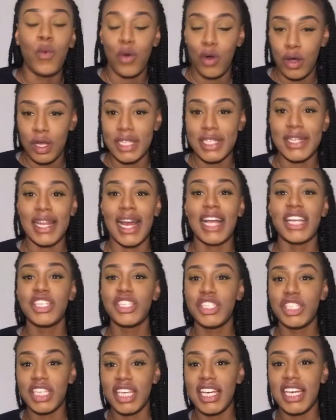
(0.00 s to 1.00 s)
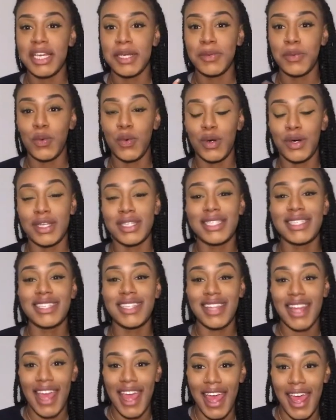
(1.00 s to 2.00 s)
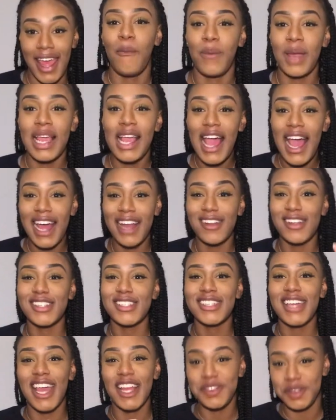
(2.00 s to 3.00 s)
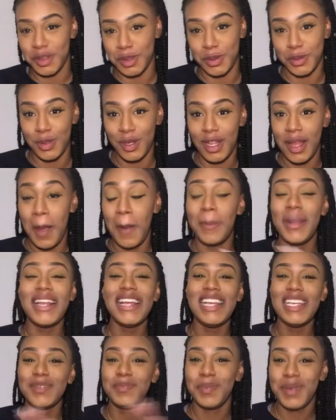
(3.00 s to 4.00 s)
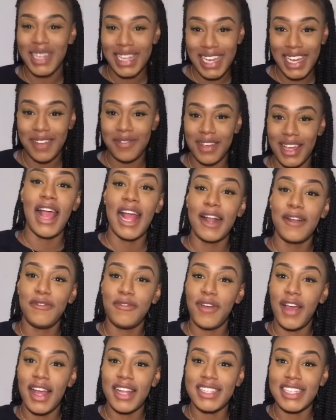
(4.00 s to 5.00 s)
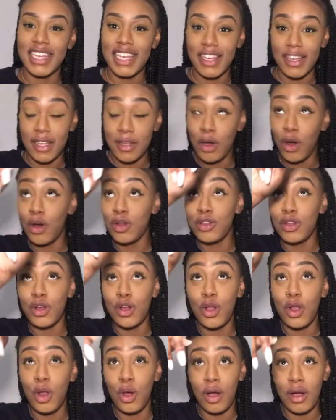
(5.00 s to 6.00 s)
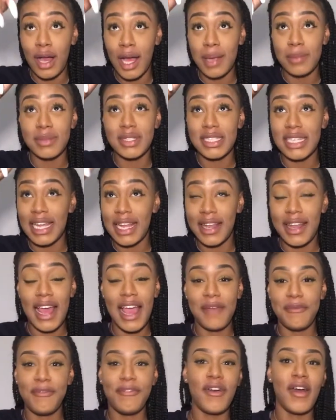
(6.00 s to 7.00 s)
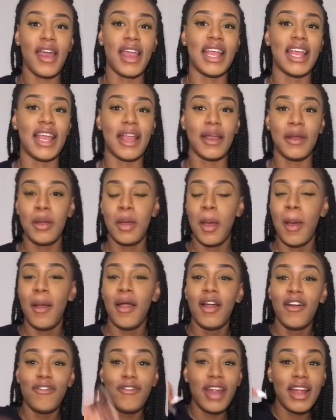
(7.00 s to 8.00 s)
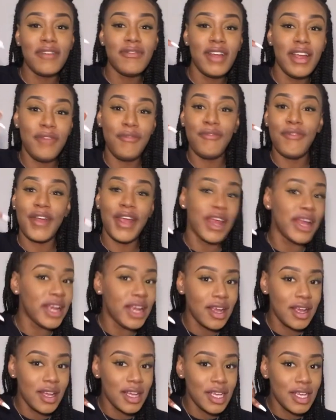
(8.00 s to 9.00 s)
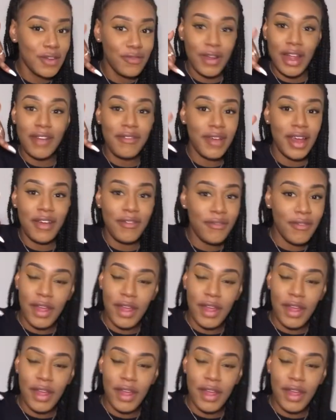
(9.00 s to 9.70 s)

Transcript: was, like, she was there. We had a schedule. Please believe it. 9:30 on the clock. I'm seeing 9:30. Ring, ring, ring. Ring, ring,